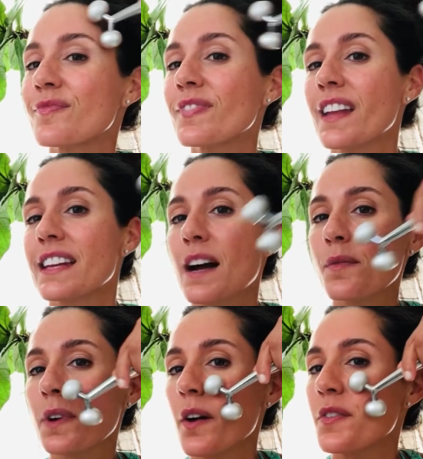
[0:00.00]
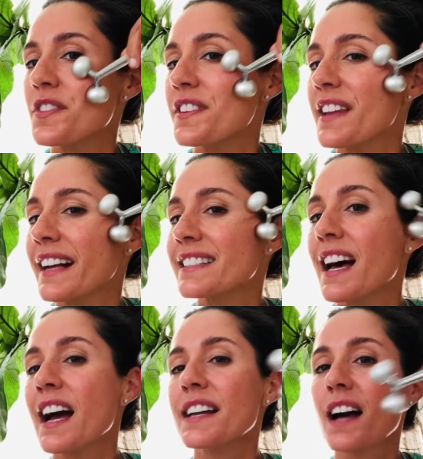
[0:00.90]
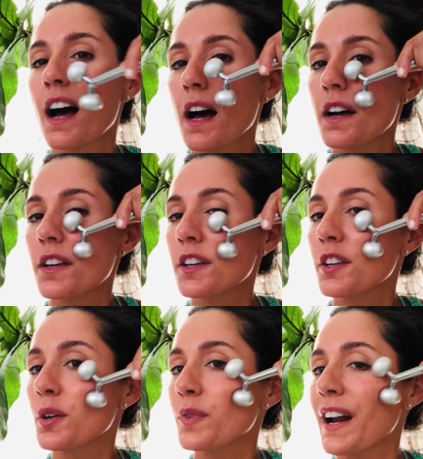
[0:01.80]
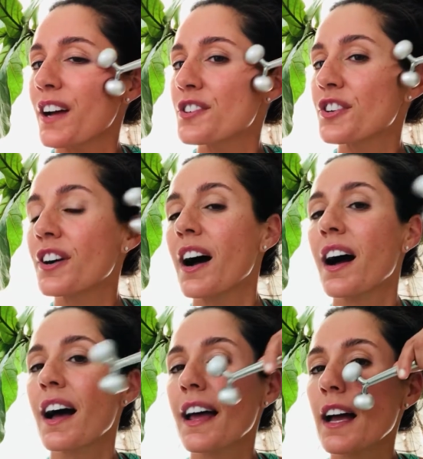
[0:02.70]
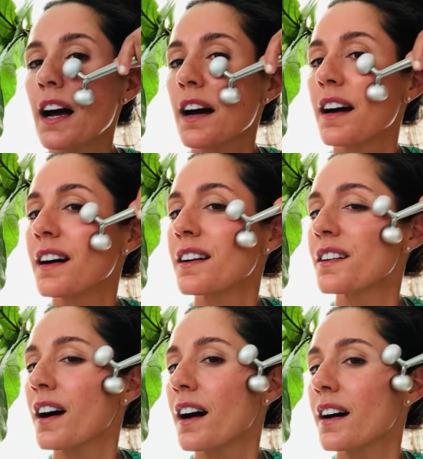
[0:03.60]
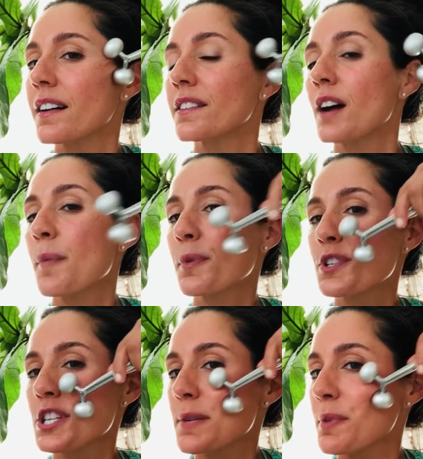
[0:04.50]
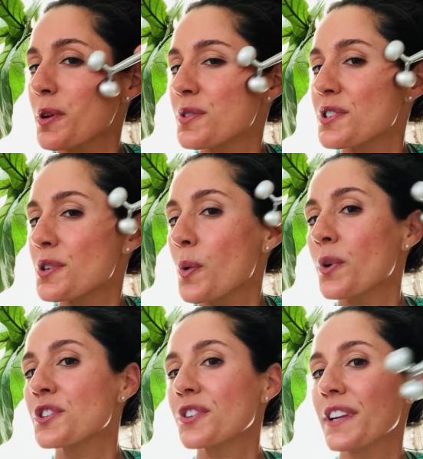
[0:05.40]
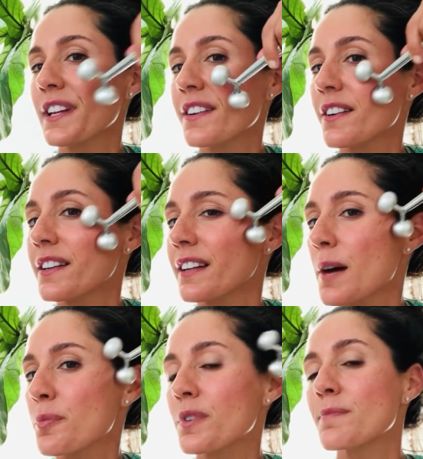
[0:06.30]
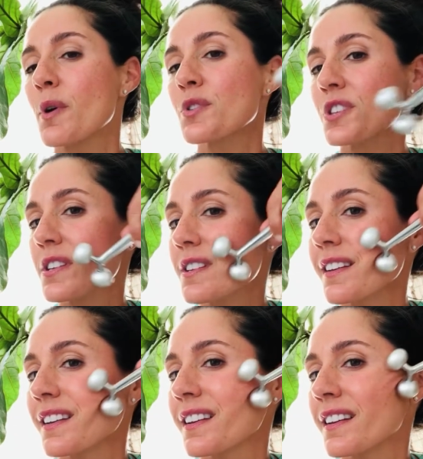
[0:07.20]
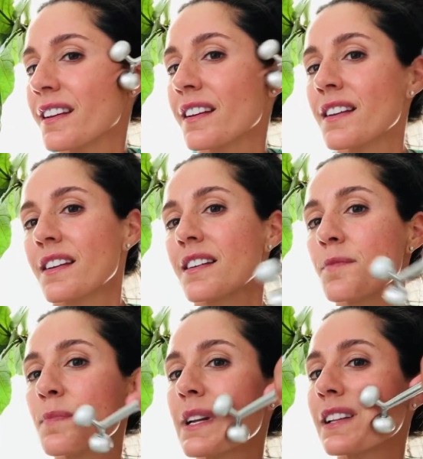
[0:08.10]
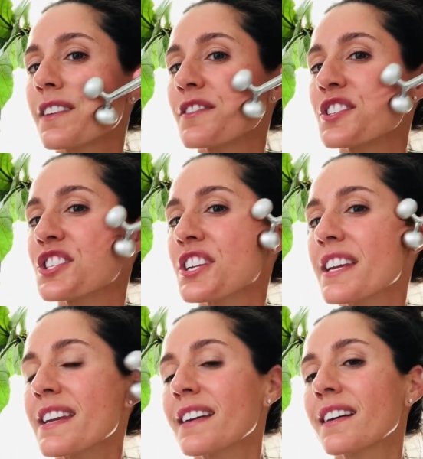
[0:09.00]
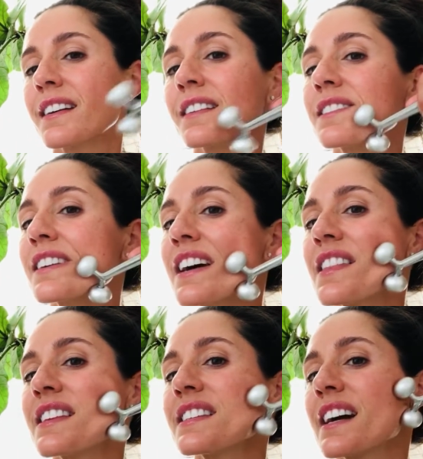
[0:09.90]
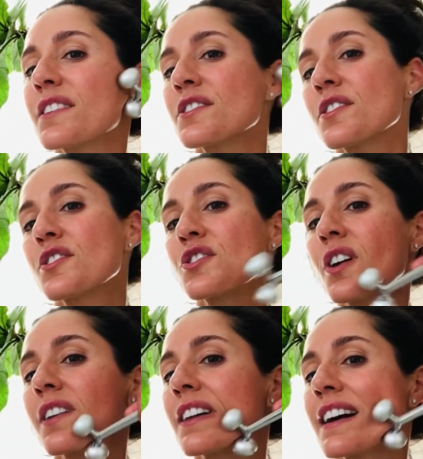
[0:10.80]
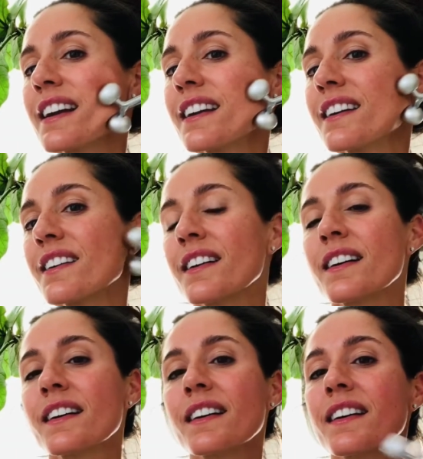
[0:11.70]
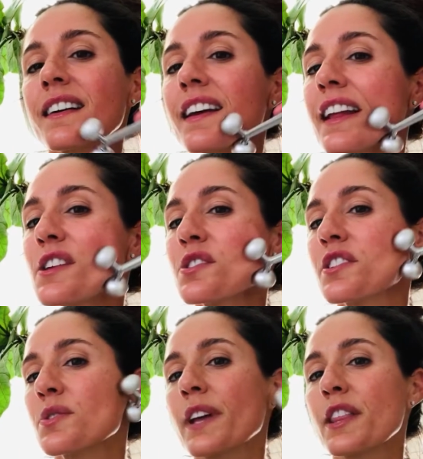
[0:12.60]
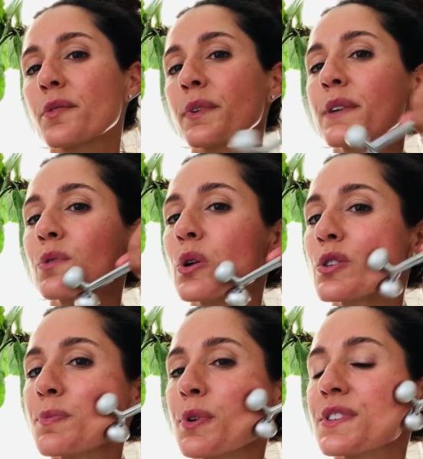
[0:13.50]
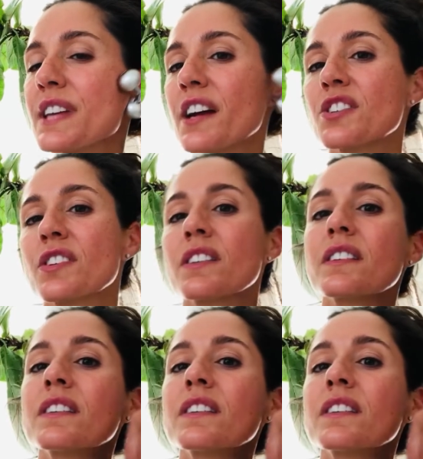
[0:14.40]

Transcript: And now over to the next side, you can go right under your eye, upper cheekbone towards your ear in an upward motion, middle of the cheek, and then down to the jawline. And I usually do like 3 rolls per section.